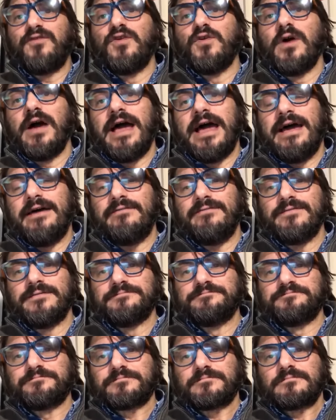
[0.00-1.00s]
you have
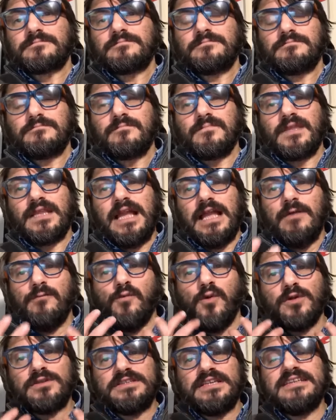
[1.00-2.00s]
and
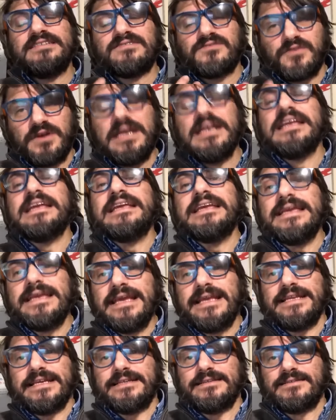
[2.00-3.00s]
what is really
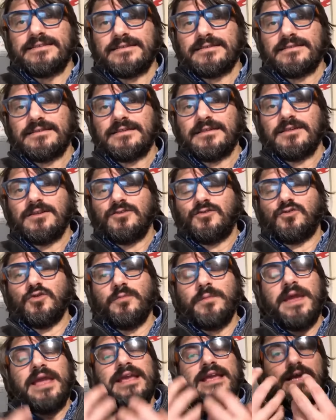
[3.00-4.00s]
needed to
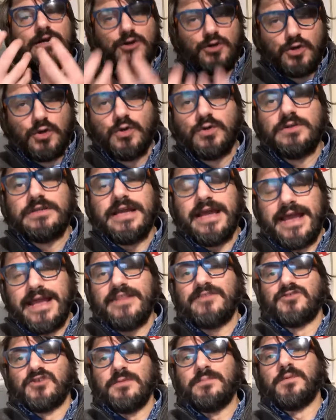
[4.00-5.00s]
make a good
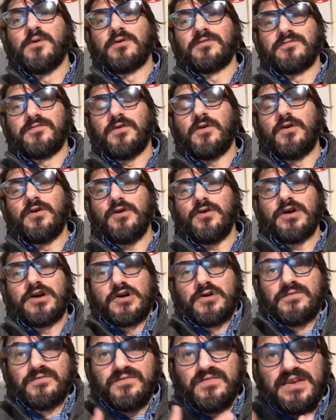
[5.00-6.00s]
entry portfolio, a
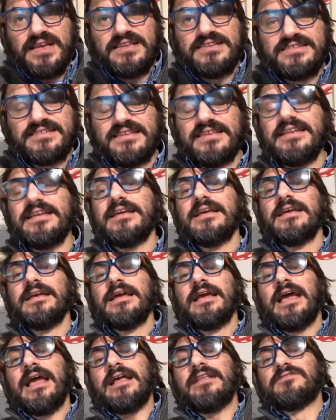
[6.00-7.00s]
convincing
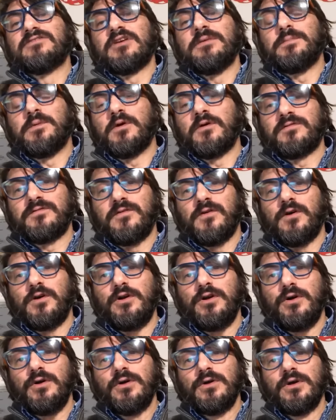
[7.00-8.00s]
entry
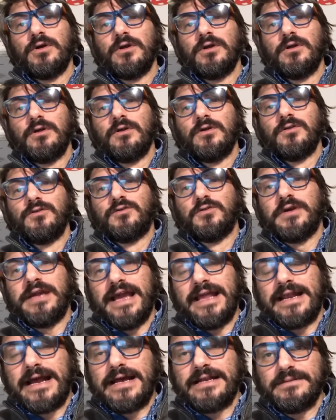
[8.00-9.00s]
portfolio, to
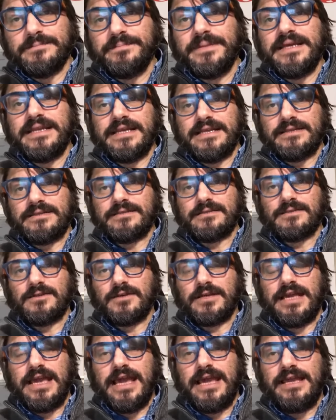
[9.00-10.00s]
get admitted,
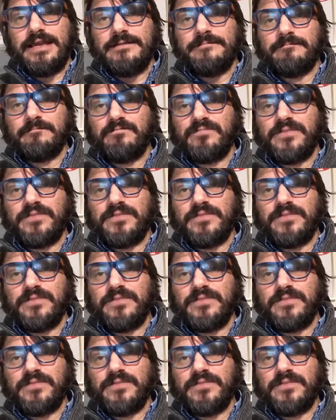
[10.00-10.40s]
okay?